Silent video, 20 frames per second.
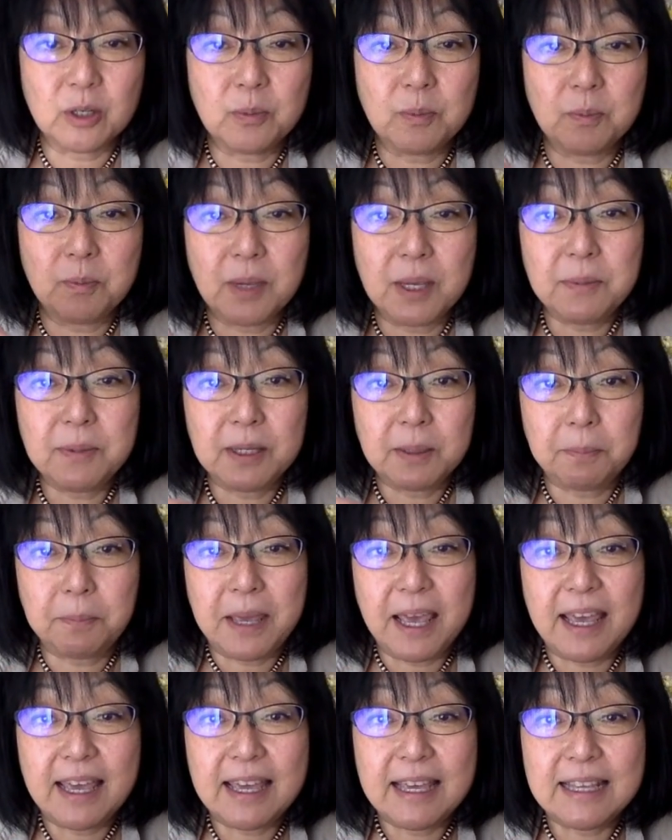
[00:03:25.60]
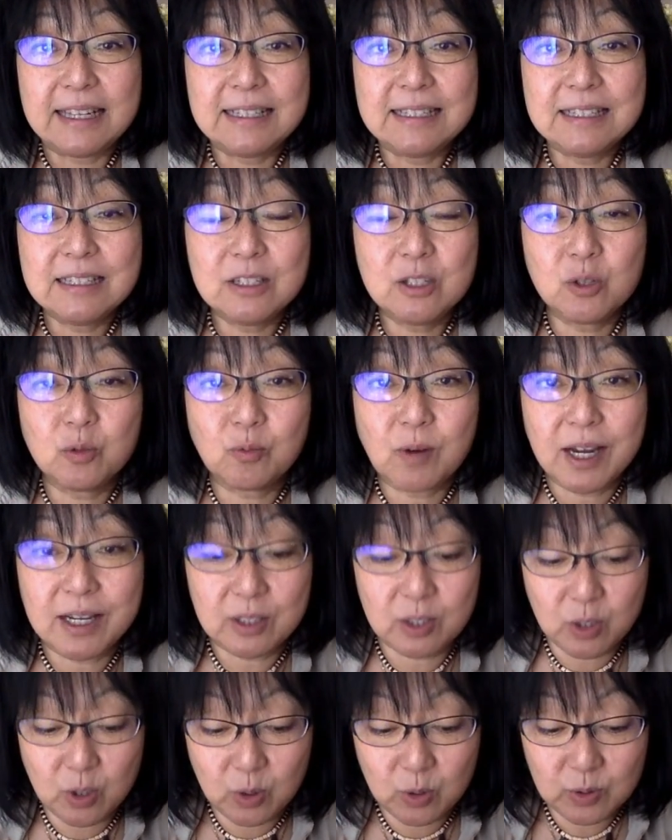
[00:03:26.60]
maybe a pen to write
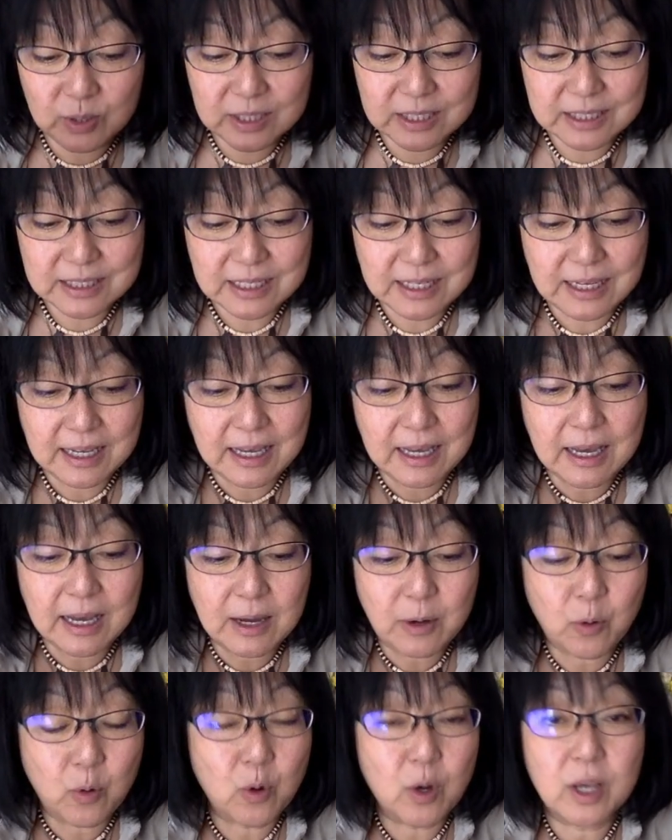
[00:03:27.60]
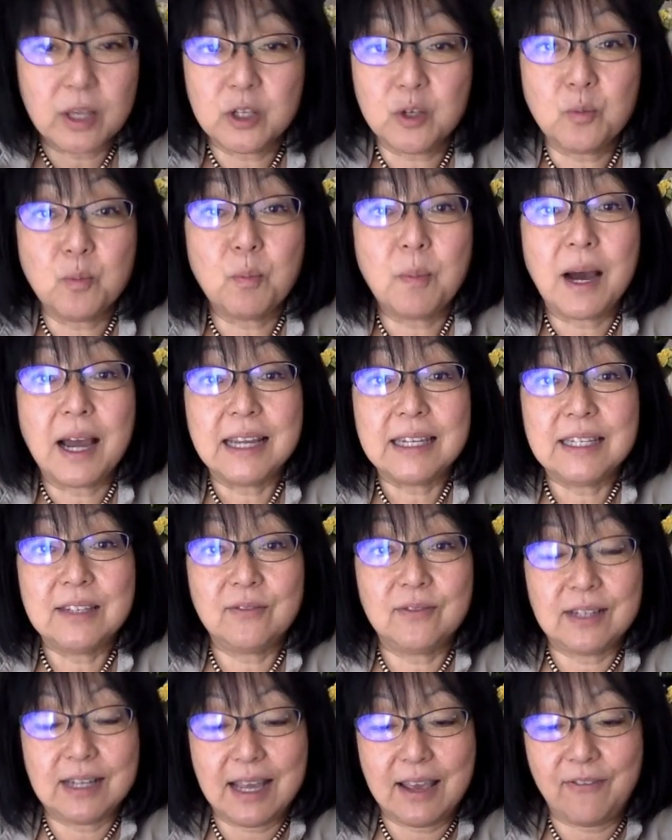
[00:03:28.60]
notes. You might
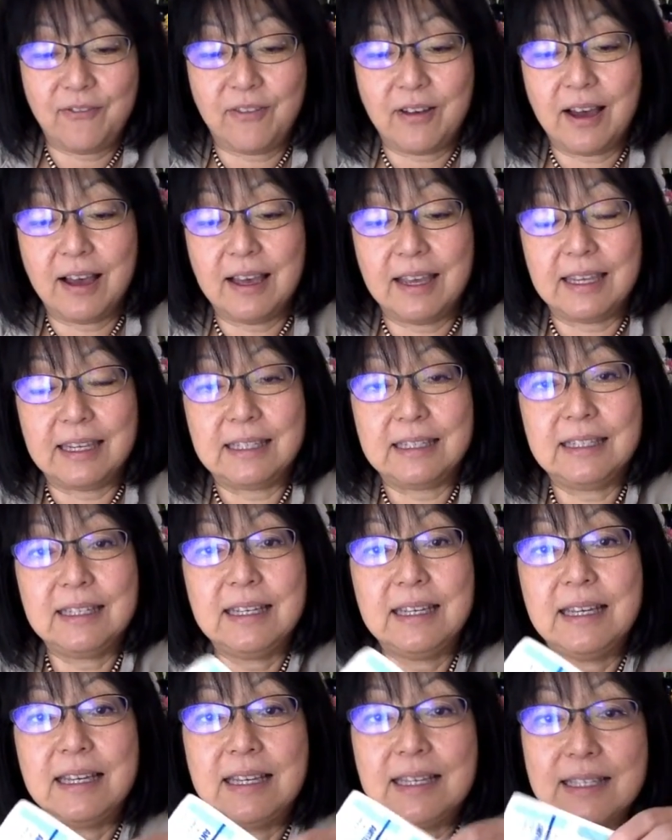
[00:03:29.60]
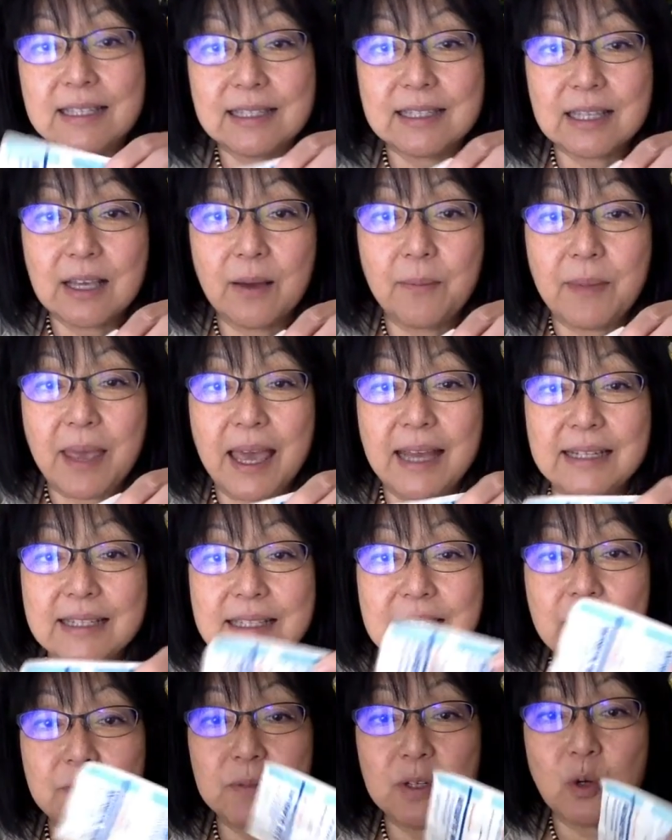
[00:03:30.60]
even find some
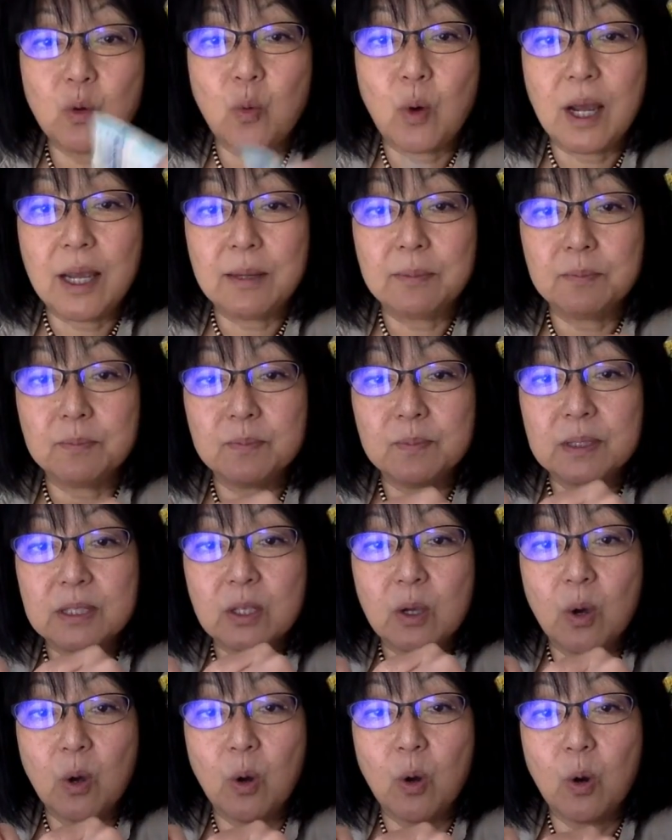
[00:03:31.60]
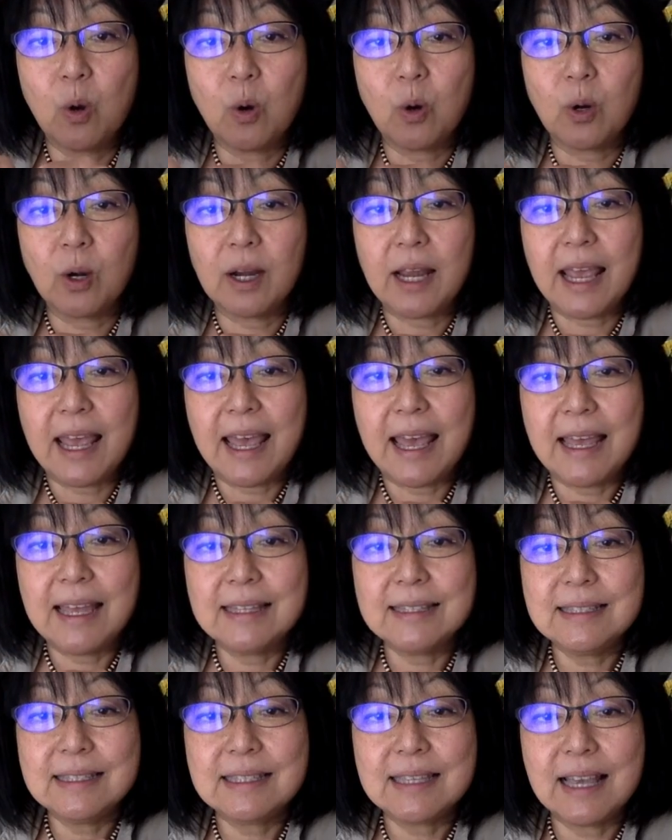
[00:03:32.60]
antiseptic wipes or a
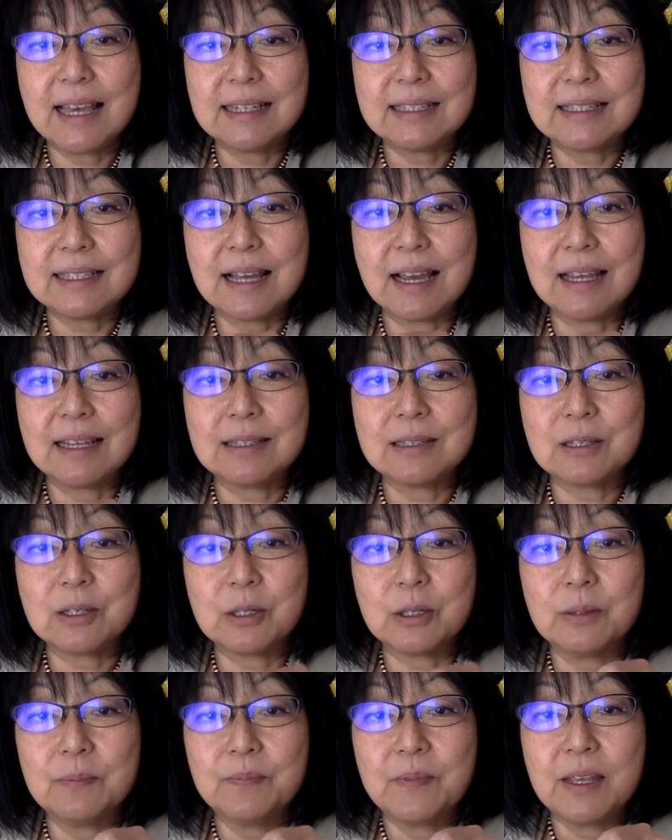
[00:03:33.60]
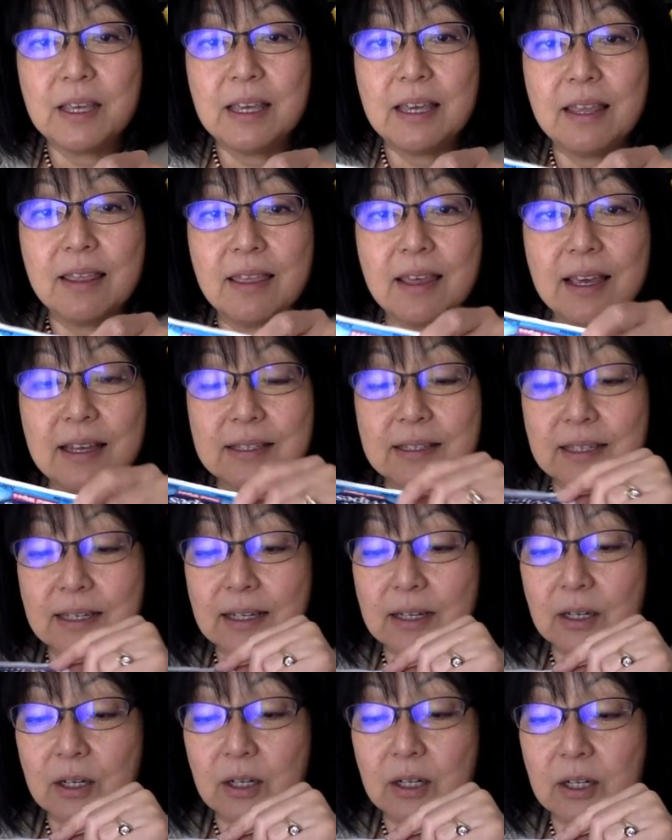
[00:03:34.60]
hand sanitizer that
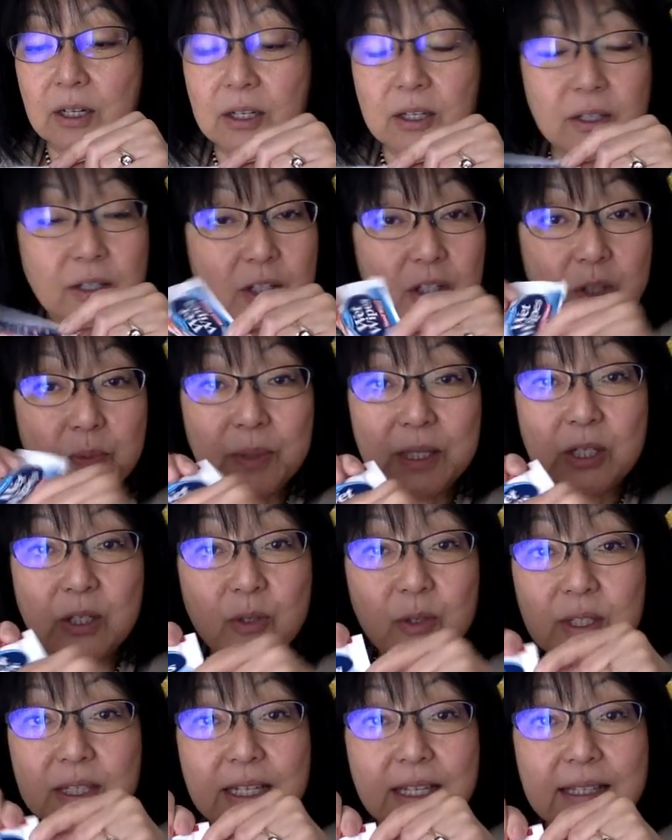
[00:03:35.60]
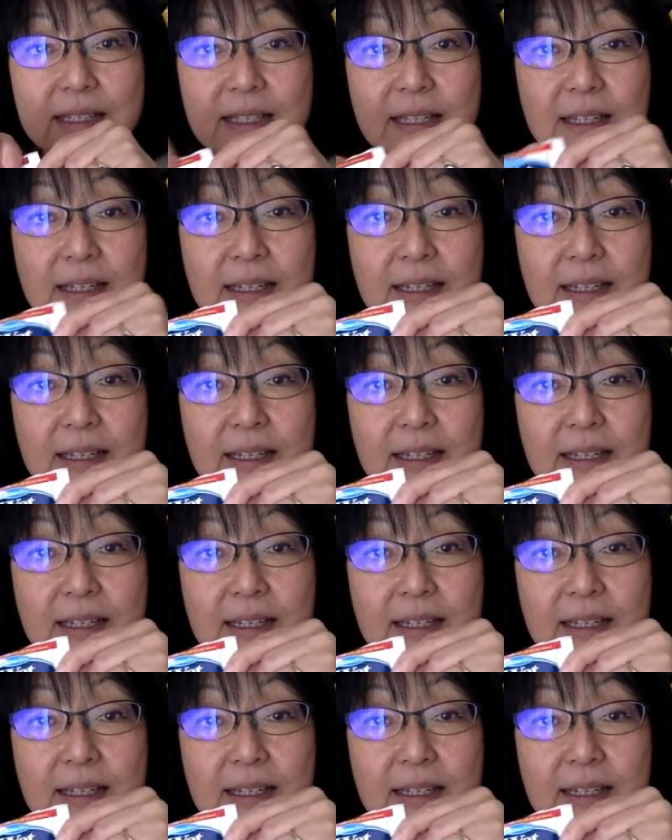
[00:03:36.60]
could be used as